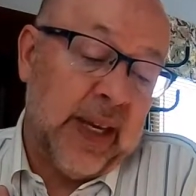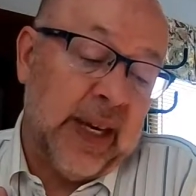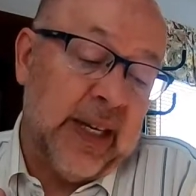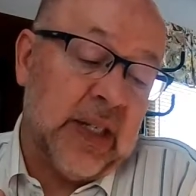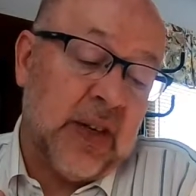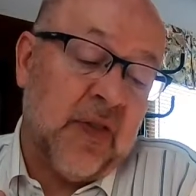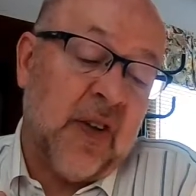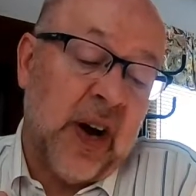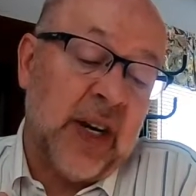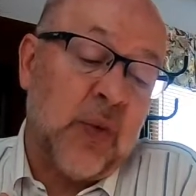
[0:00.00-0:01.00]
is to
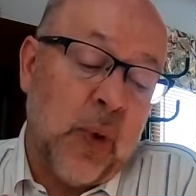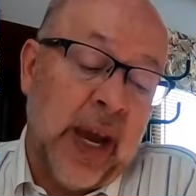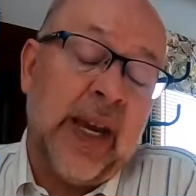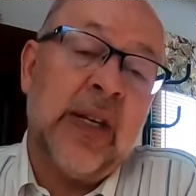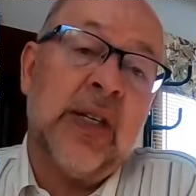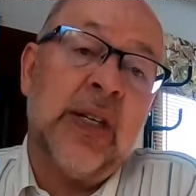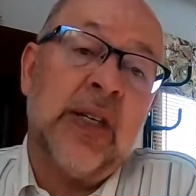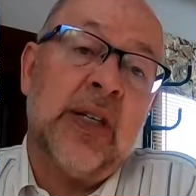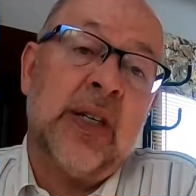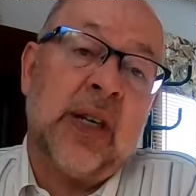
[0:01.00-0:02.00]
find ways
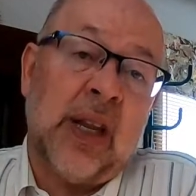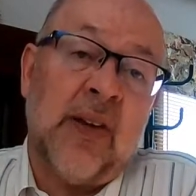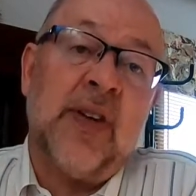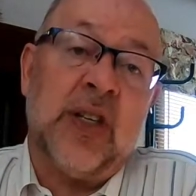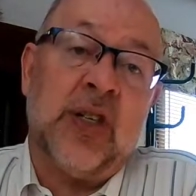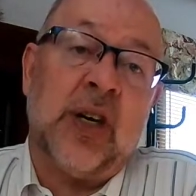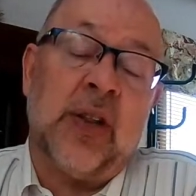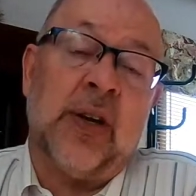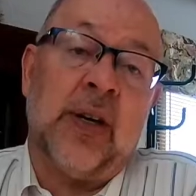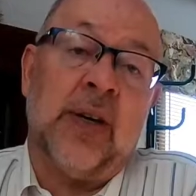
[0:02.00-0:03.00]
to love each
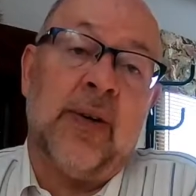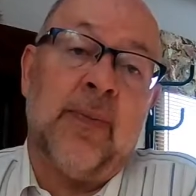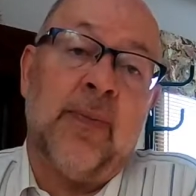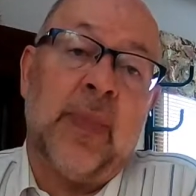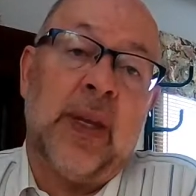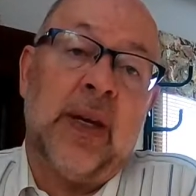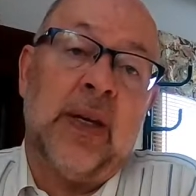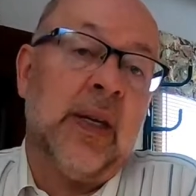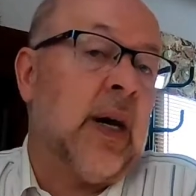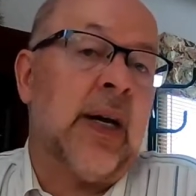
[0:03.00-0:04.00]
other,
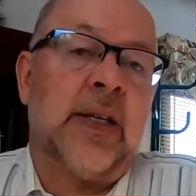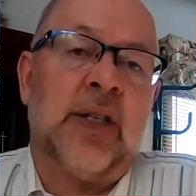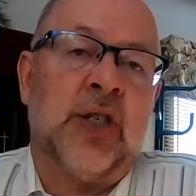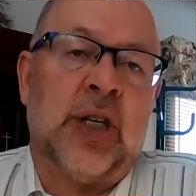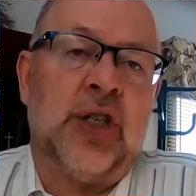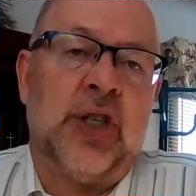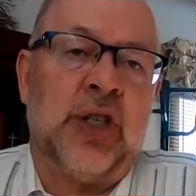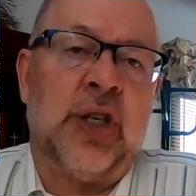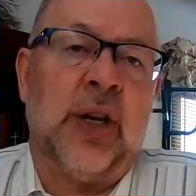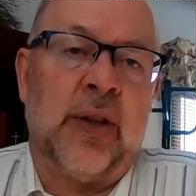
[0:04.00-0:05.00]
not to judge
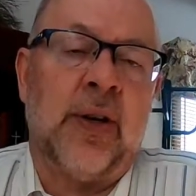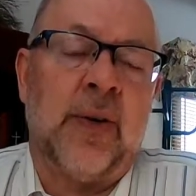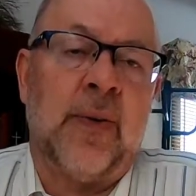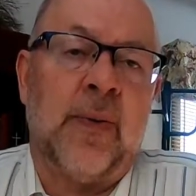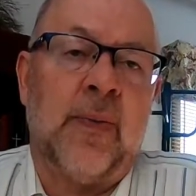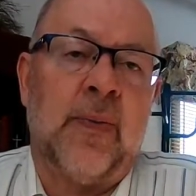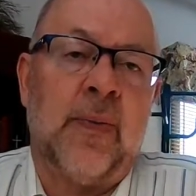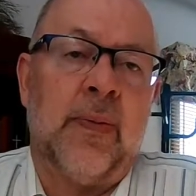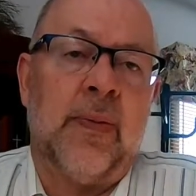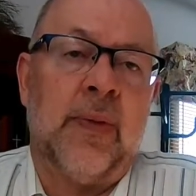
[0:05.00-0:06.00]
each other.
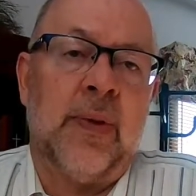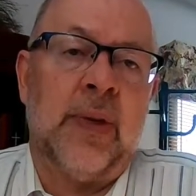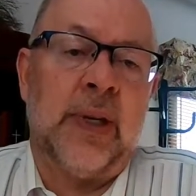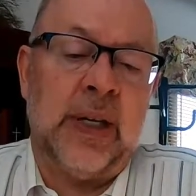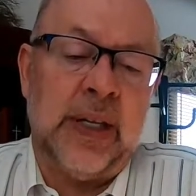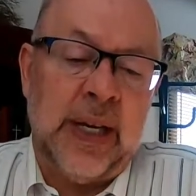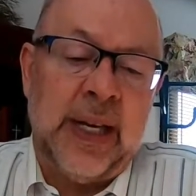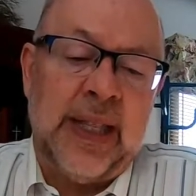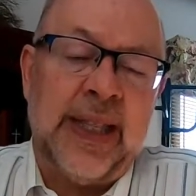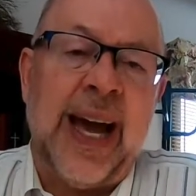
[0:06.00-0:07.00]
Right?
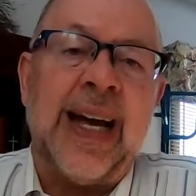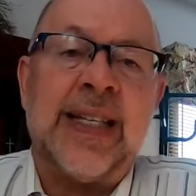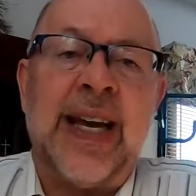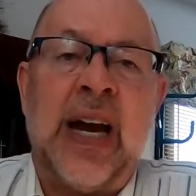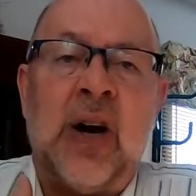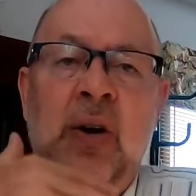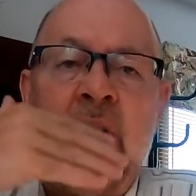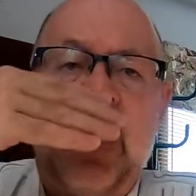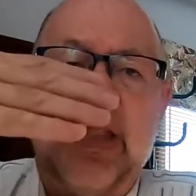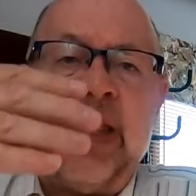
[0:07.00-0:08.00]
That's how
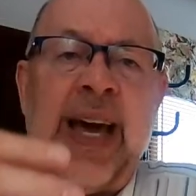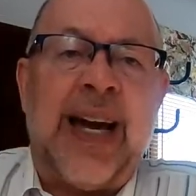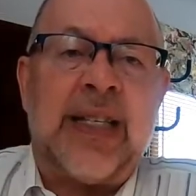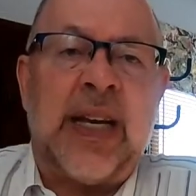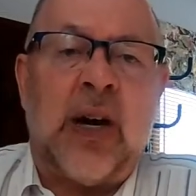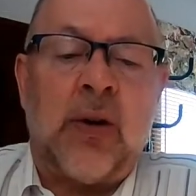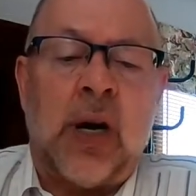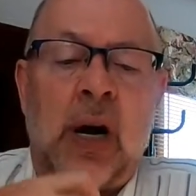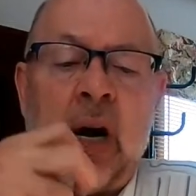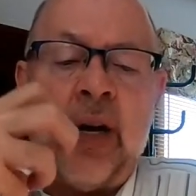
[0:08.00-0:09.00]

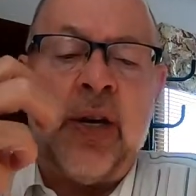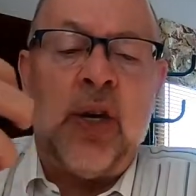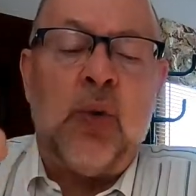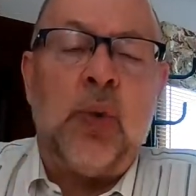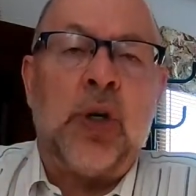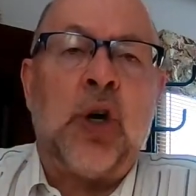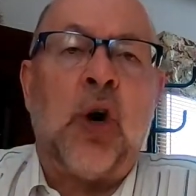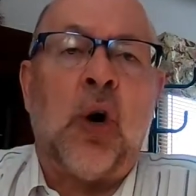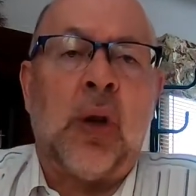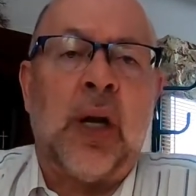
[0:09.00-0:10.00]
God would
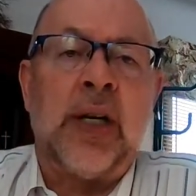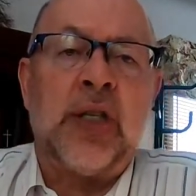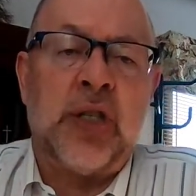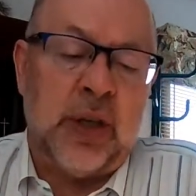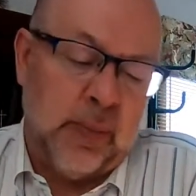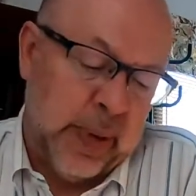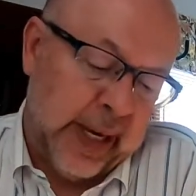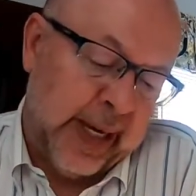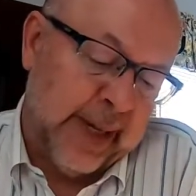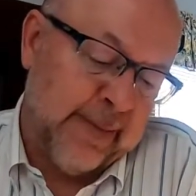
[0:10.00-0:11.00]
call us to
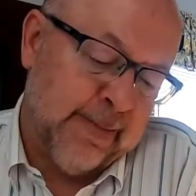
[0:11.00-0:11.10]
be.